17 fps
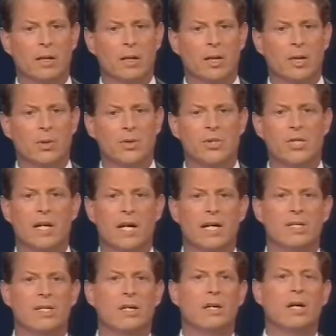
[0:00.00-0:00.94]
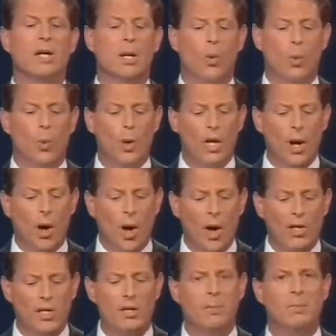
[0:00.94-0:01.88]
who says we
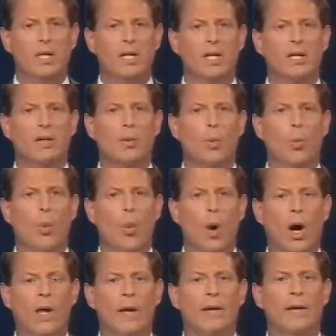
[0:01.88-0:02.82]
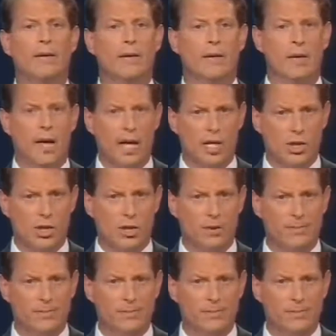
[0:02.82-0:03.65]
ought to be one nation.